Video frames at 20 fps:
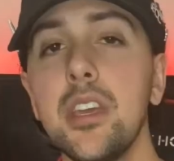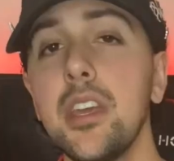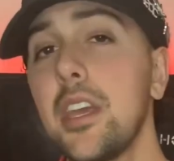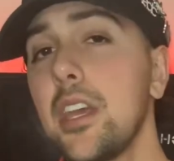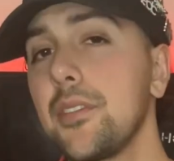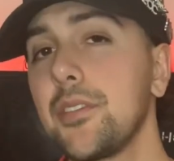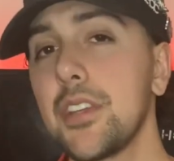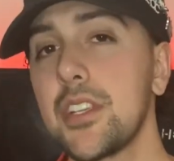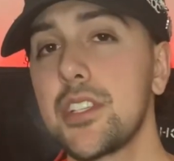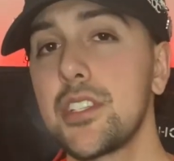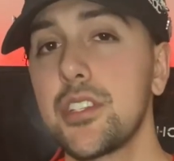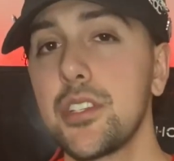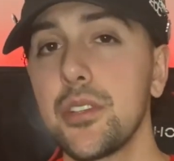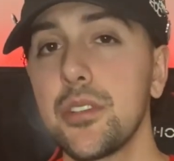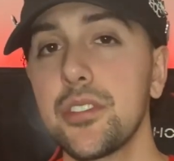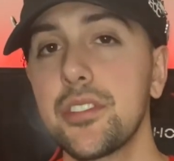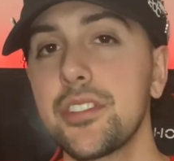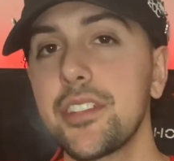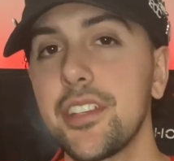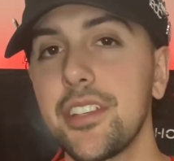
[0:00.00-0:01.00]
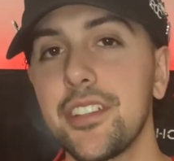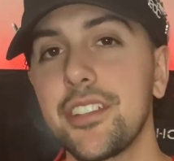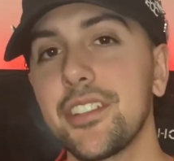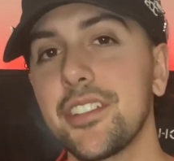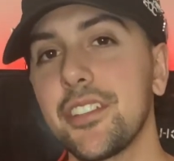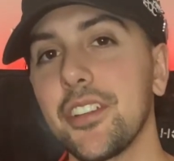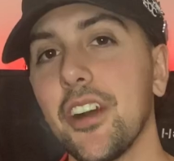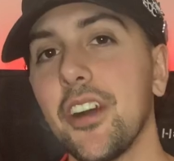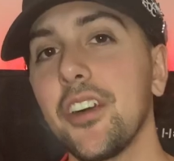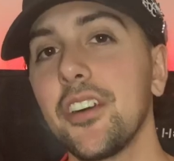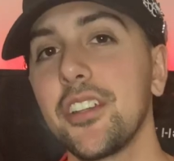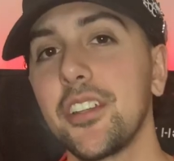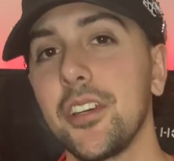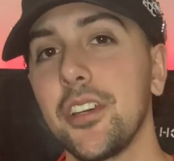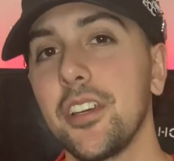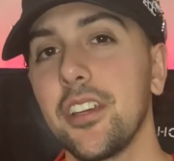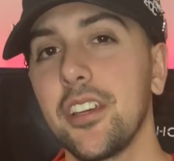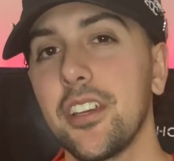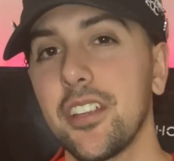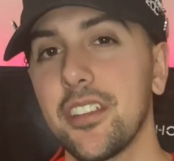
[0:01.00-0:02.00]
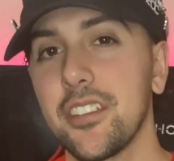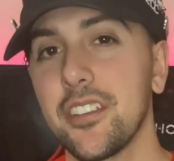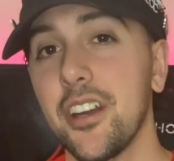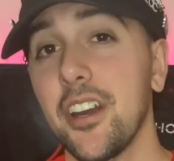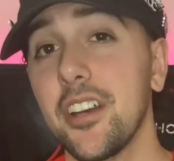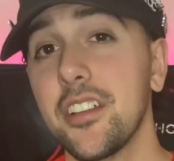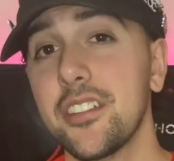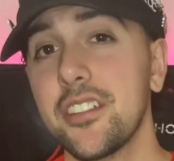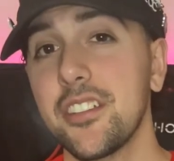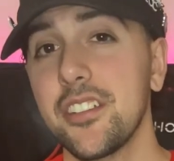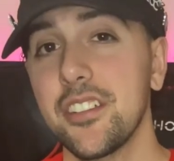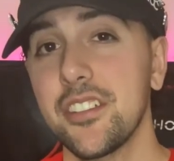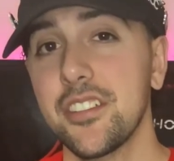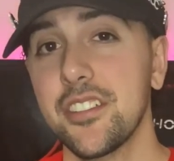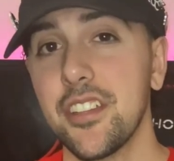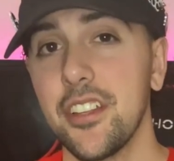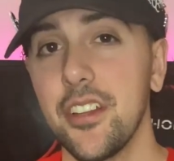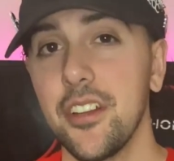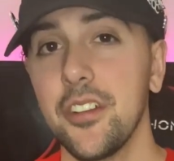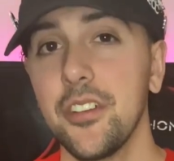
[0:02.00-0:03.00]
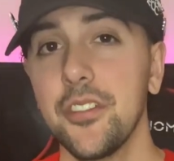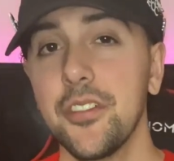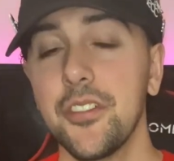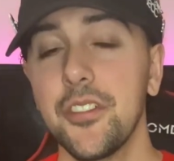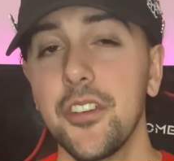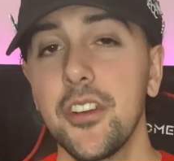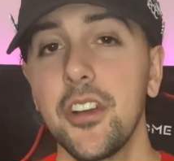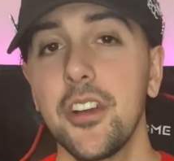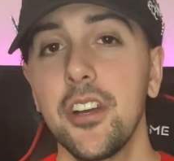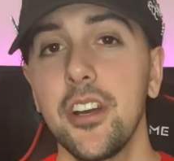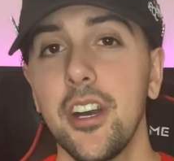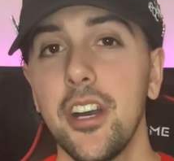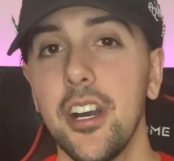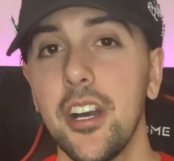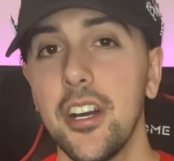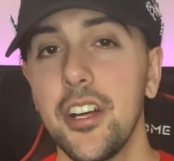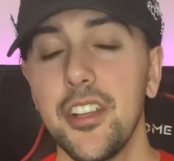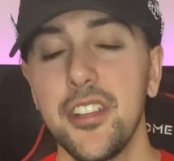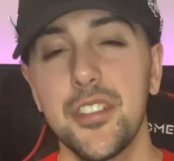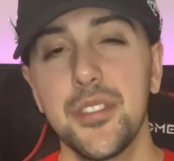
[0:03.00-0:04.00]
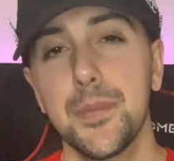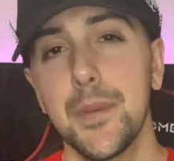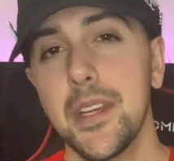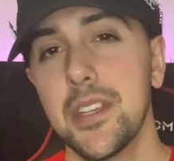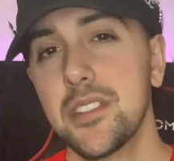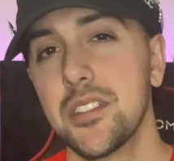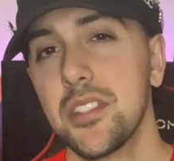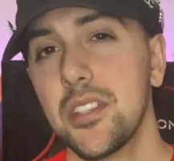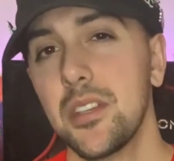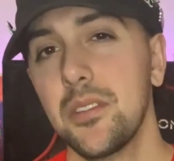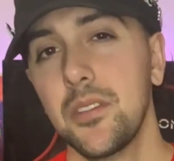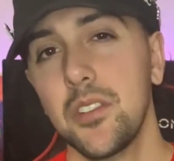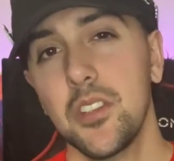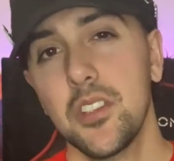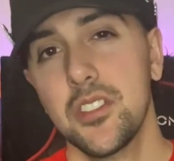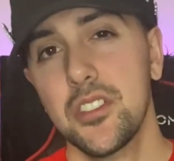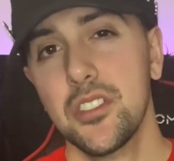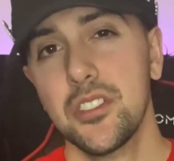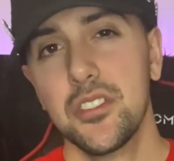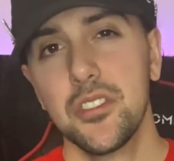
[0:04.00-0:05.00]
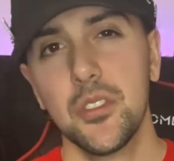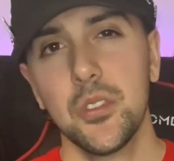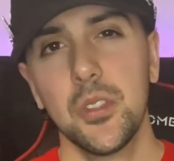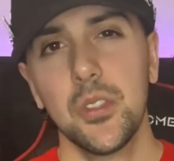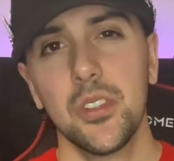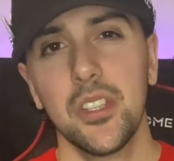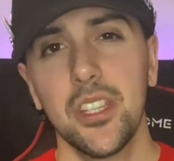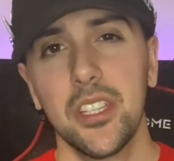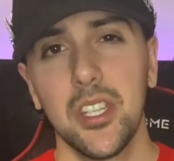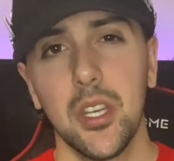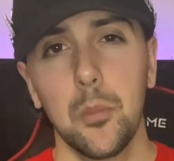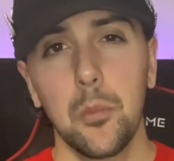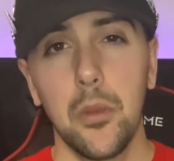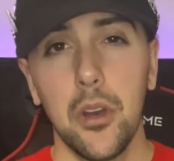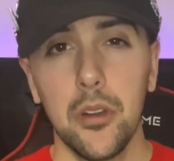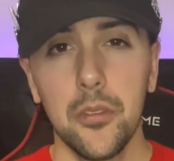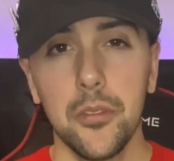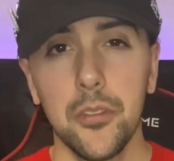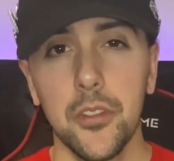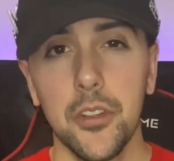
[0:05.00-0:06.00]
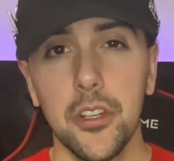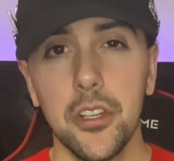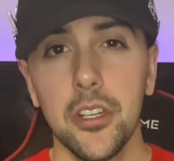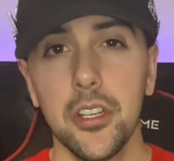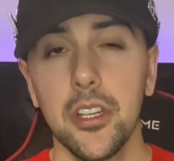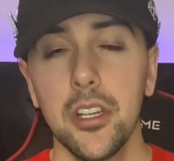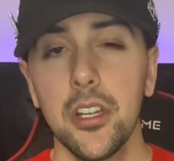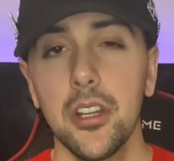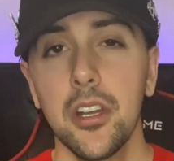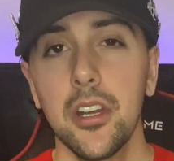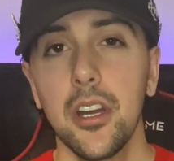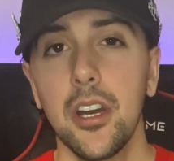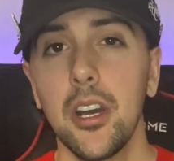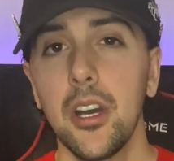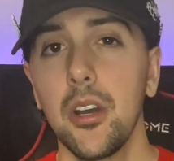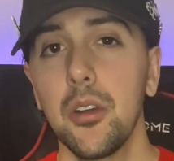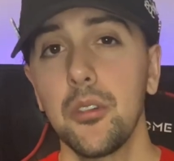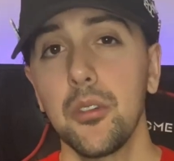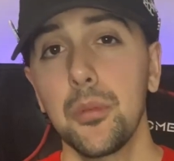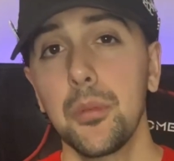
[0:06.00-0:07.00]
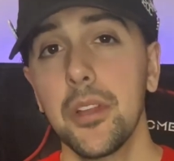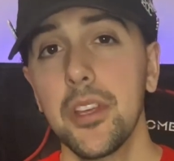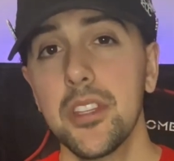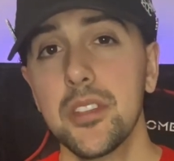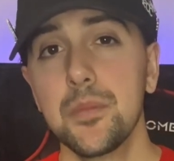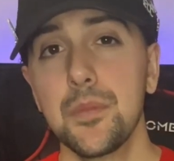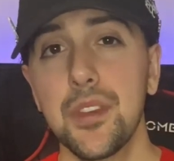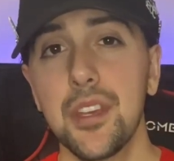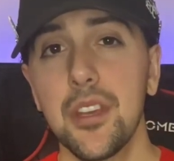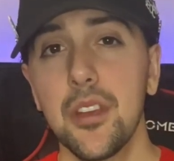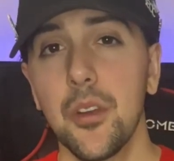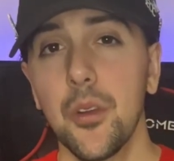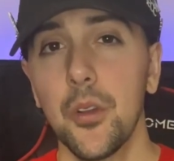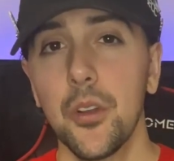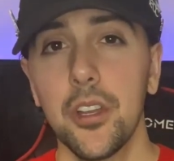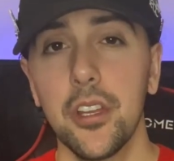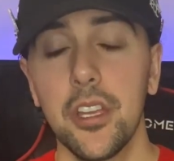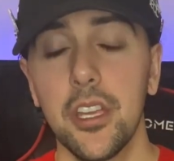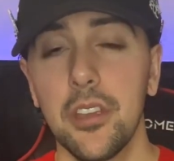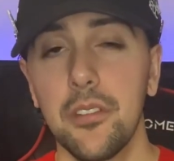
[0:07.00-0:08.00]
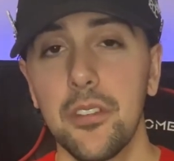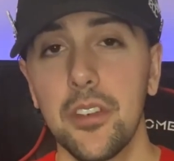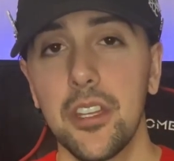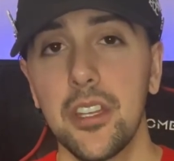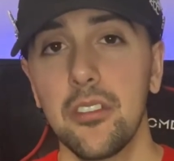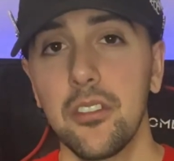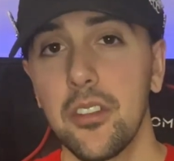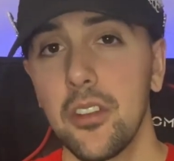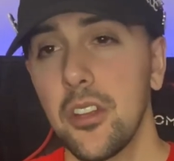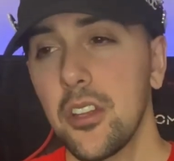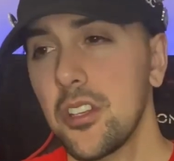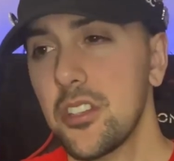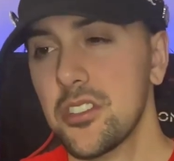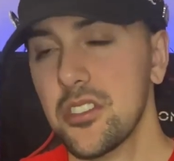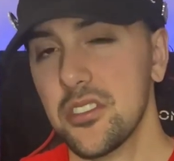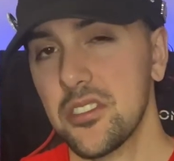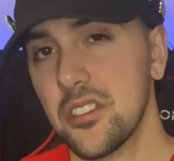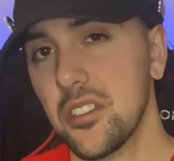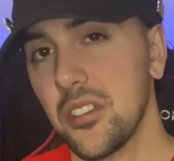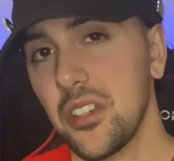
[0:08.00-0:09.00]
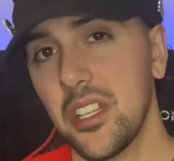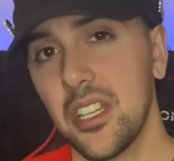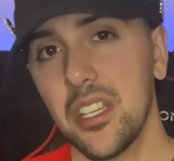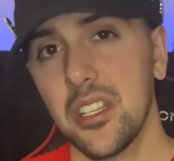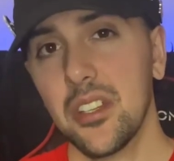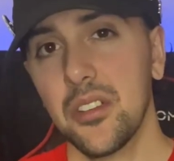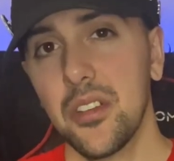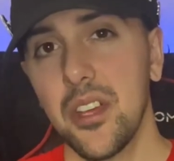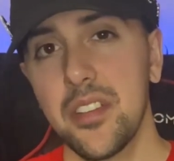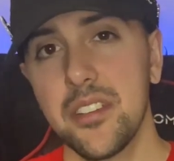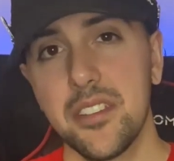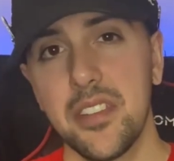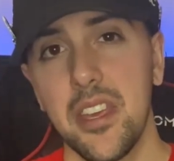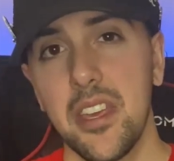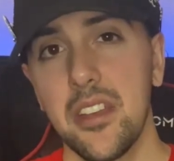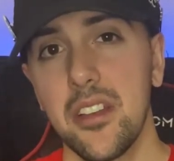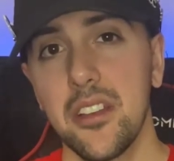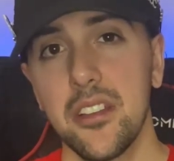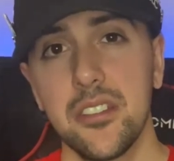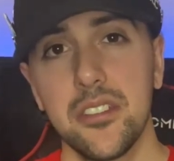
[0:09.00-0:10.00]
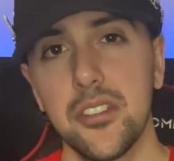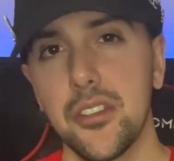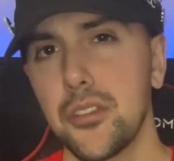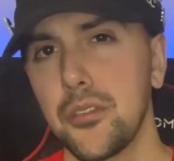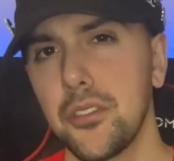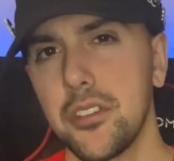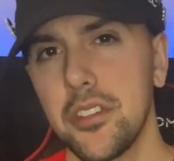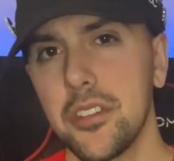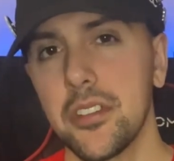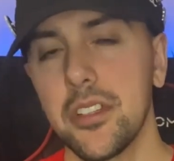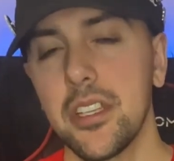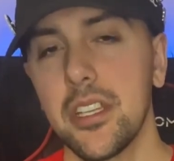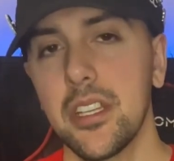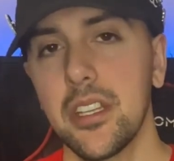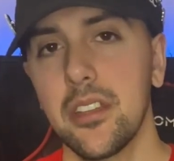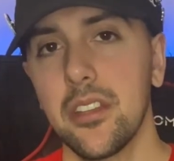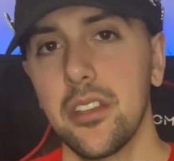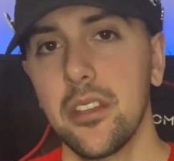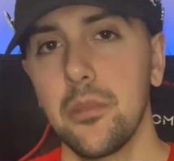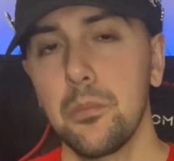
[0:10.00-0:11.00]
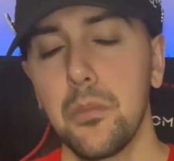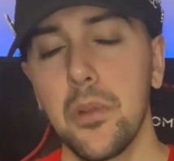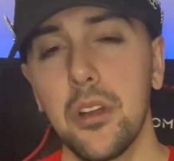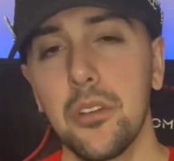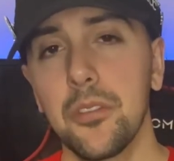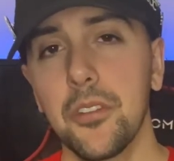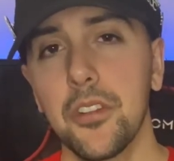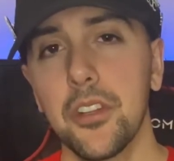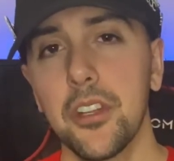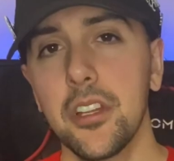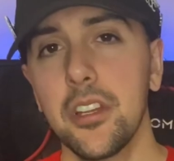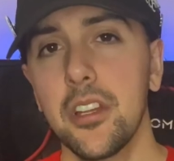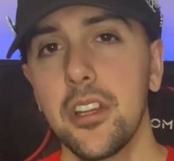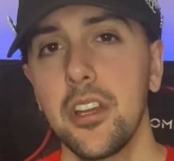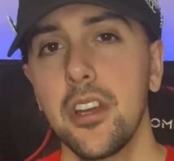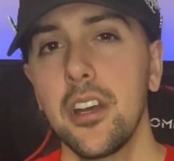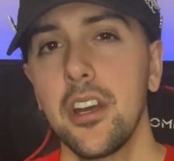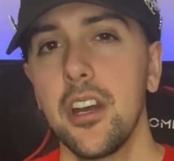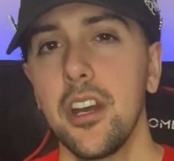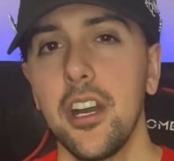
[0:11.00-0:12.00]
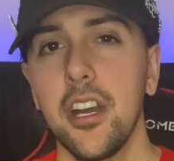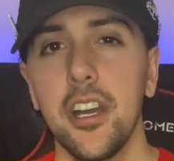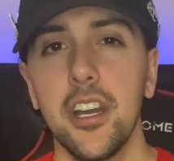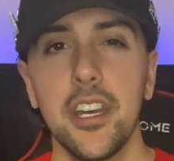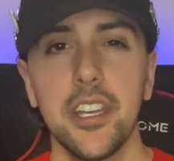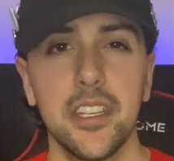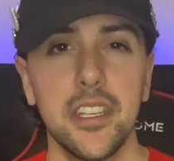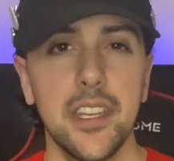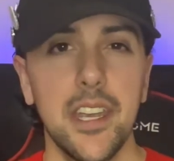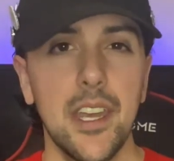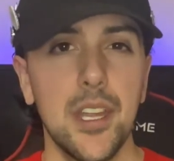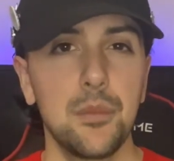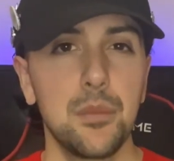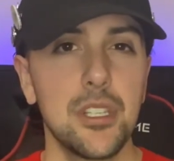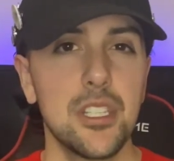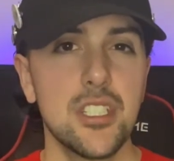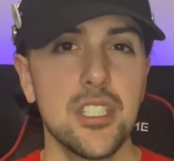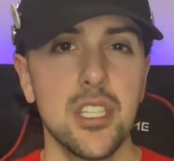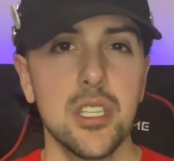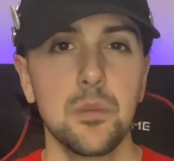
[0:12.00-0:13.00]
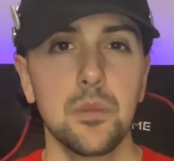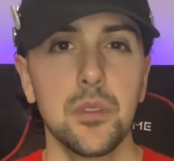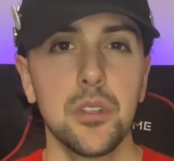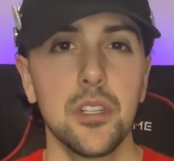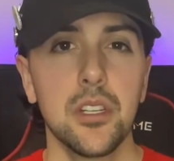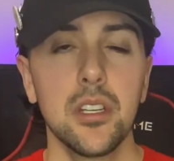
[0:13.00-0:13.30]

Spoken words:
If you choose to install an exhaust yourself, especially if you're just doing like a muffler replacement, or even just deleting the resonators or deleting the muffler, it can be cheaper.